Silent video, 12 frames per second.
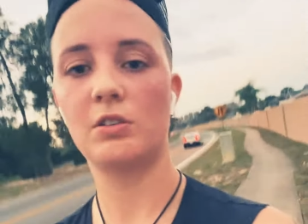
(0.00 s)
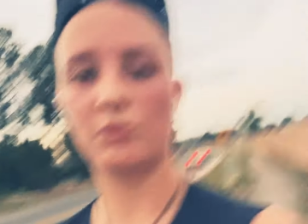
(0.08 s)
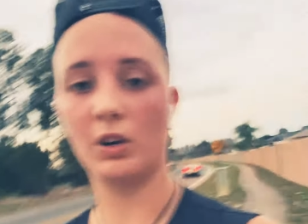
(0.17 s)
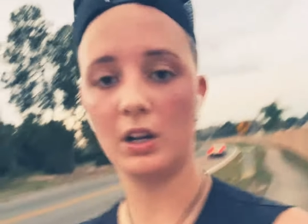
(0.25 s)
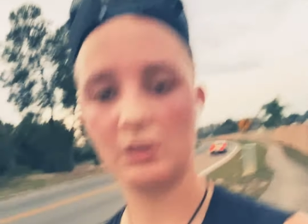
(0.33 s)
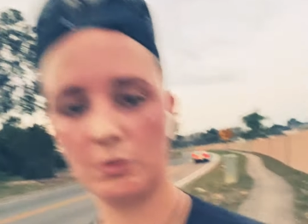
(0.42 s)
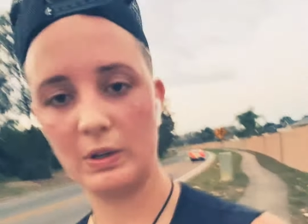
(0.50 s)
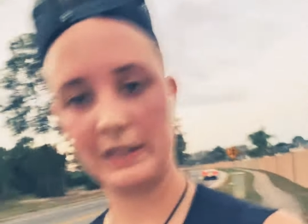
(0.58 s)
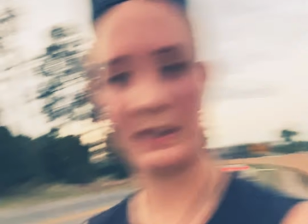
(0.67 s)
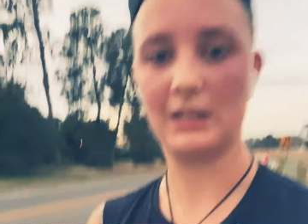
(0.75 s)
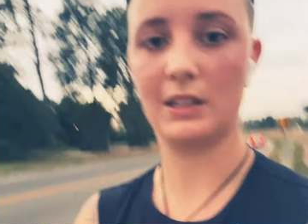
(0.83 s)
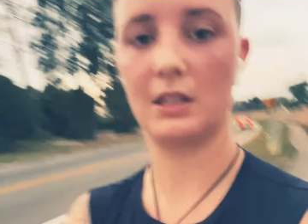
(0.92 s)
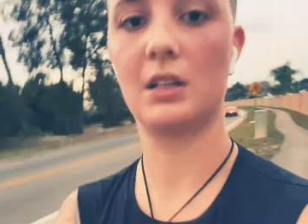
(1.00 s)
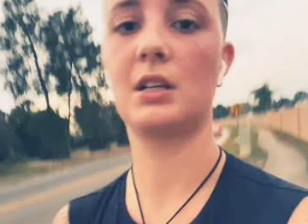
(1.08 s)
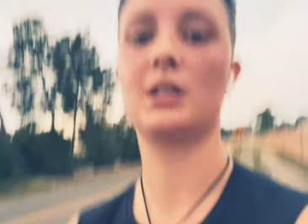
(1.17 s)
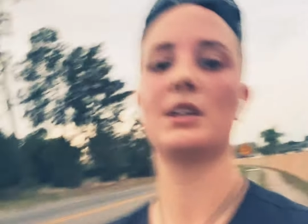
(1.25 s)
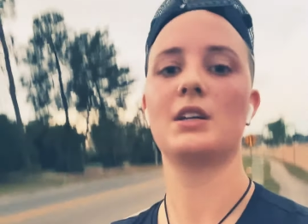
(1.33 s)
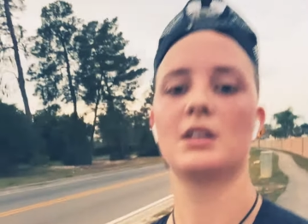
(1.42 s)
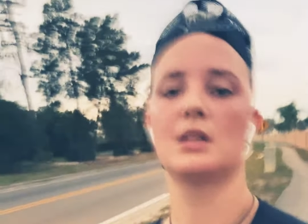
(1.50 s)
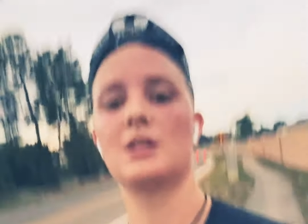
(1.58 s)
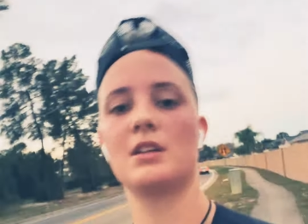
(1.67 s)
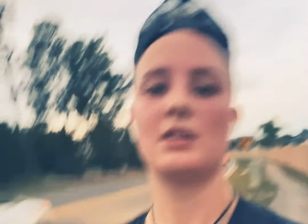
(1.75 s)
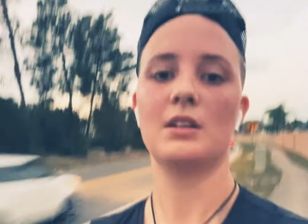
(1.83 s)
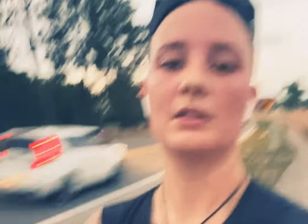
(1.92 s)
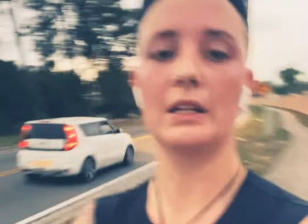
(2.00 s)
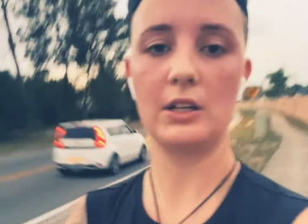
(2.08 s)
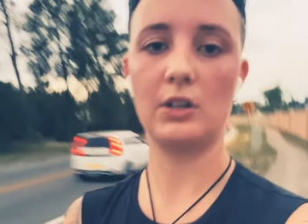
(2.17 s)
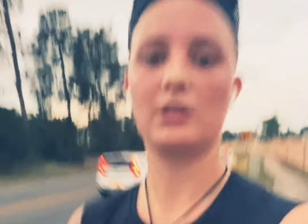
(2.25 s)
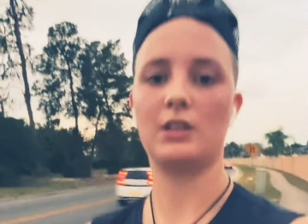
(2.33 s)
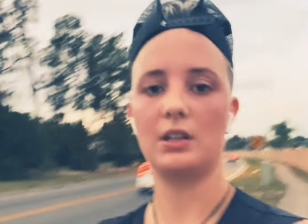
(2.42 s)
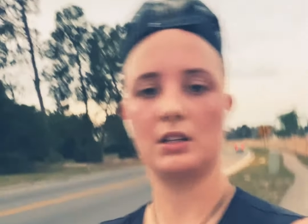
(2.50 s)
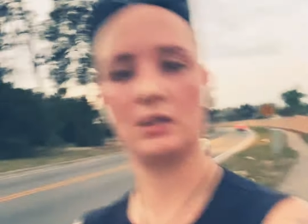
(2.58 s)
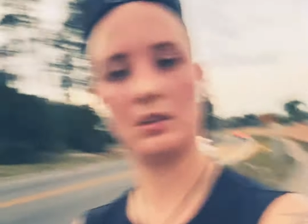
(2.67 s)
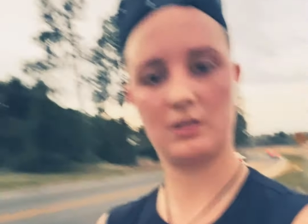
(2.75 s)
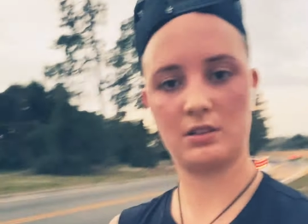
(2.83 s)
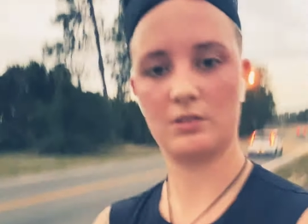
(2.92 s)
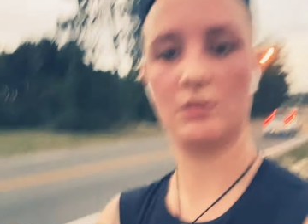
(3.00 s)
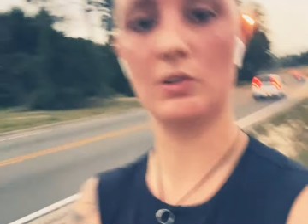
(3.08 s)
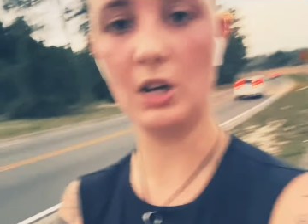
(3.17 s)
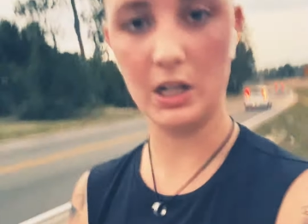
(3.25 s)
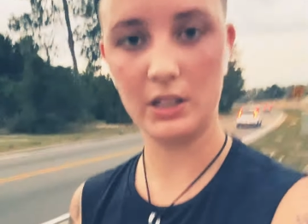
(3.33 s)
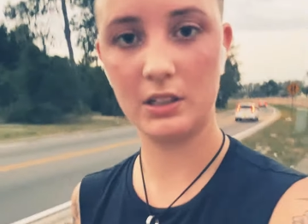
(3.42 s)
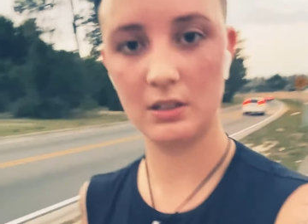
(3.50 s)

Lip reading: run with it. Literally, run.